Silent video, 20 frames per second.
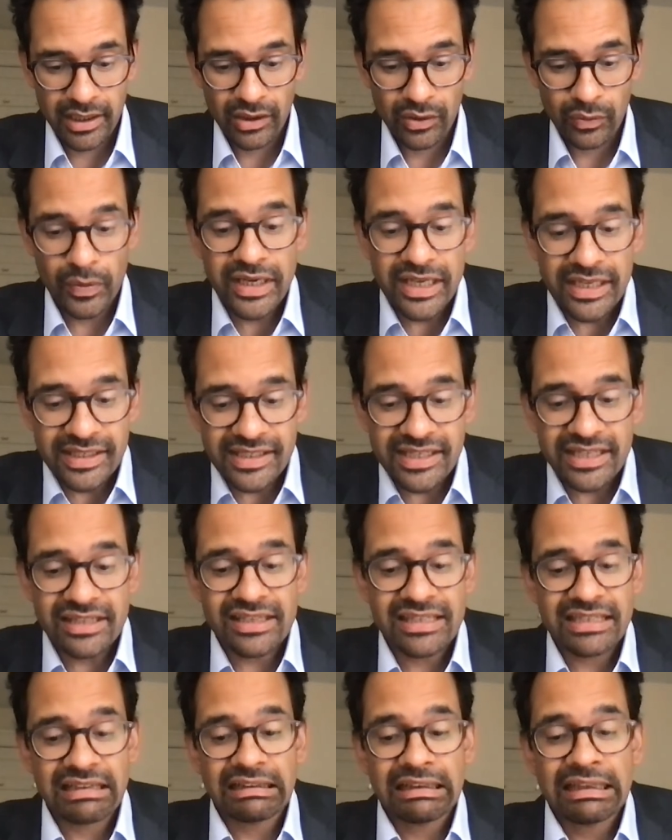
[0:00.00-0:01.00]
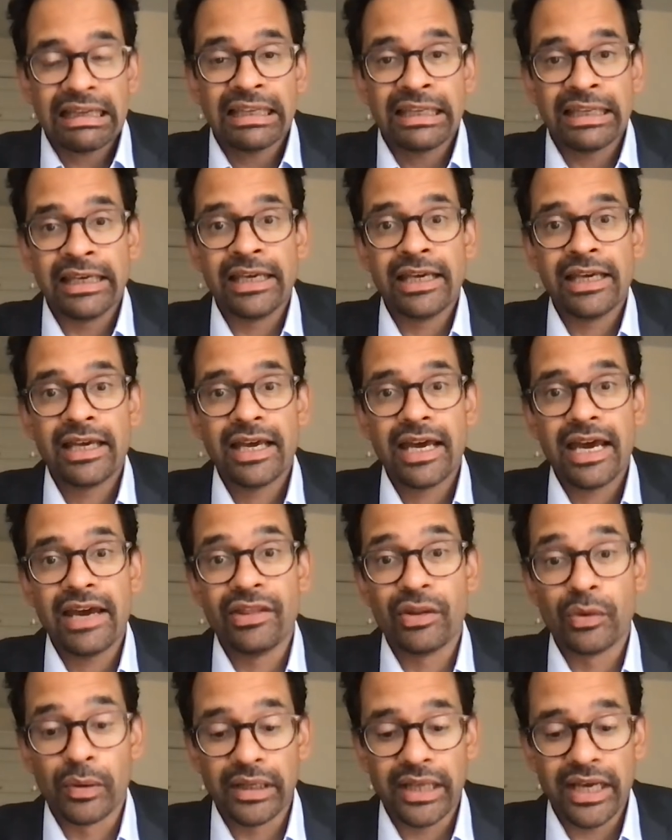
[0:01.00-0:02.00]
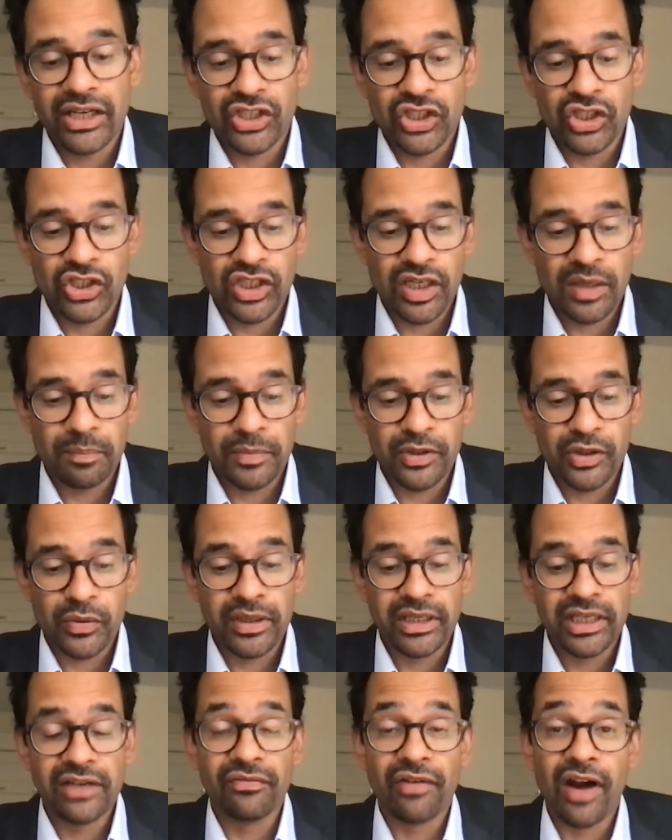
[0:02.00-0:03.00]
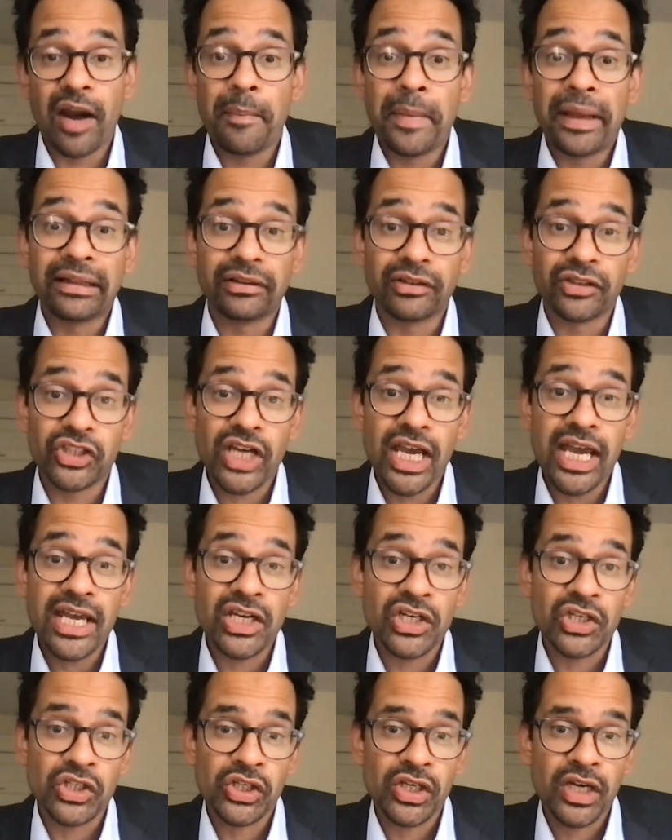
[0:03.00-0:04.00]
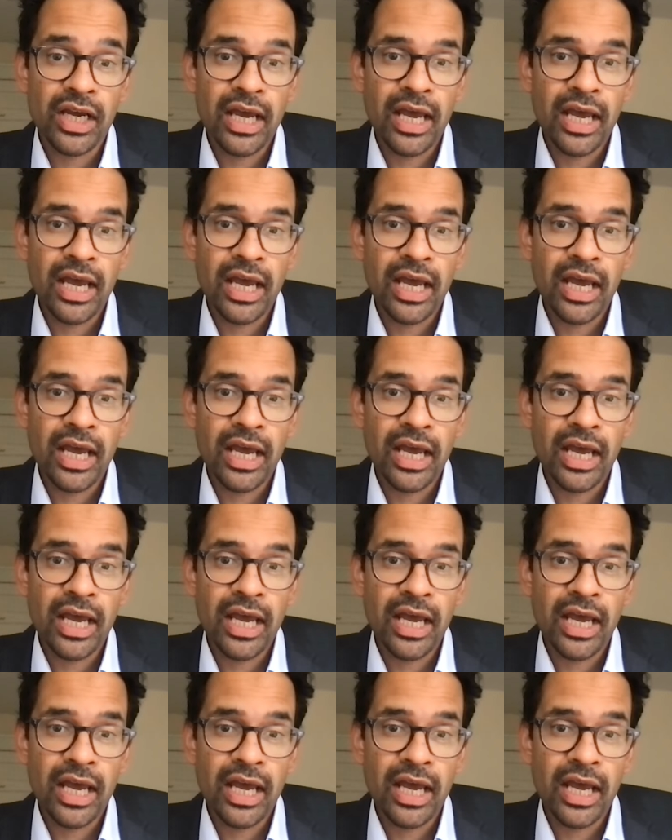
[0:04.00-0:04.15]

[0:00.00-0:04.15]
We can see this clearly in the relationship between environmental change